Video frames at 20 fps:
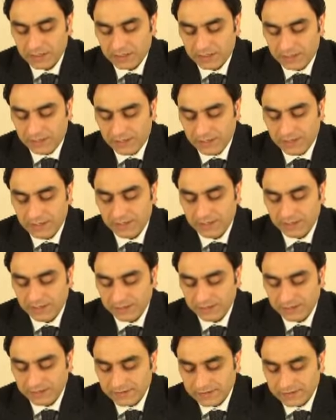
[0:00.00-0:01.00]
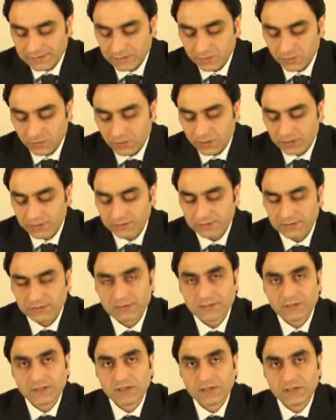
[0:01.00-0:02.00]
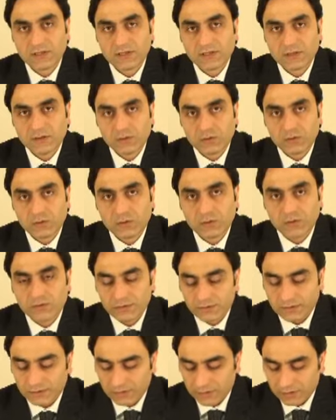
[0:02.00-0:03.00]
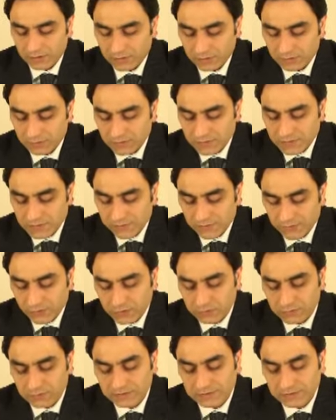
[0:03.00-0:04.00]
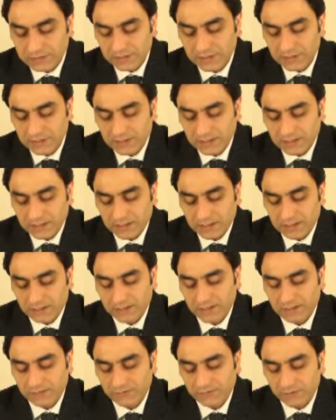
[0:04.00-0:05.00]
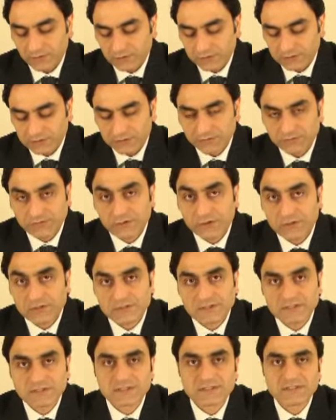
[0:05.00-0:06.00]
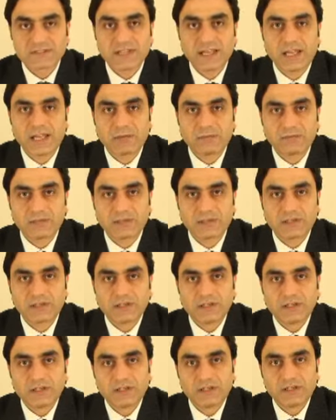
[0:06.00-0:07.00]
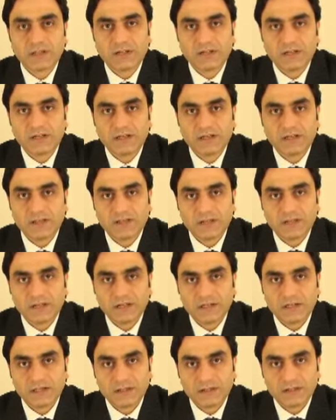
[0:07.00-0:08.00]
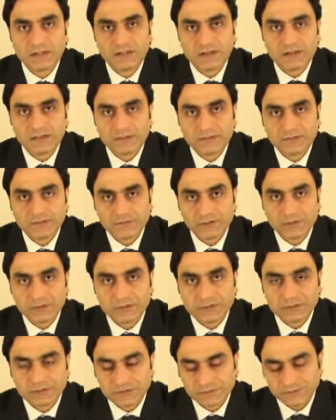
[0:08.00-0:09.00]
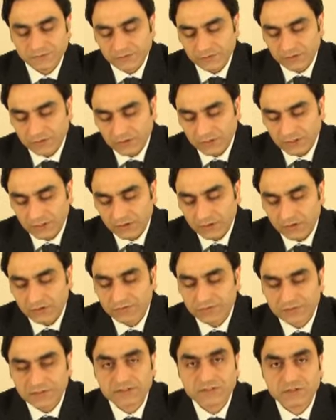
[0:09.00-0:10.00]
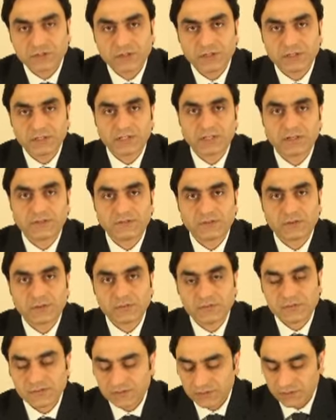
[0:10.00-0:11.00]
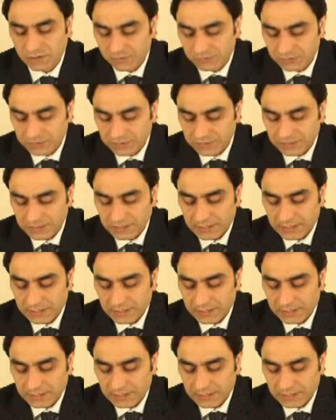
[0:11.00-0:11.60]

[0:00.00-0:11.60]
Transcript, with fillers: he is the one who uh, looks forward uh, for the first step uh, for, uh, of returning from His servant.